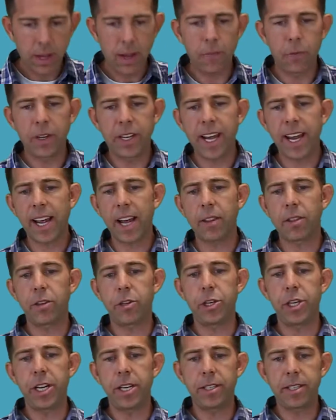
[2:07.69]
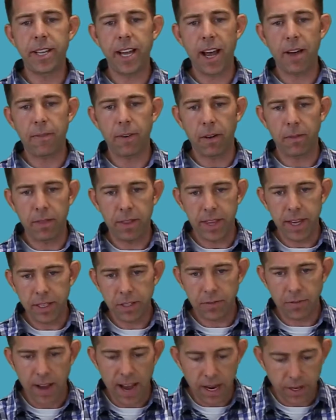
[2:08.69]
If we take out the GCF of
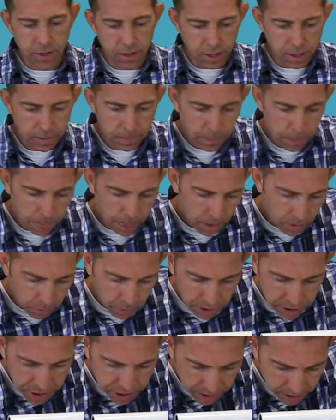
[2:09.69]
this factor, which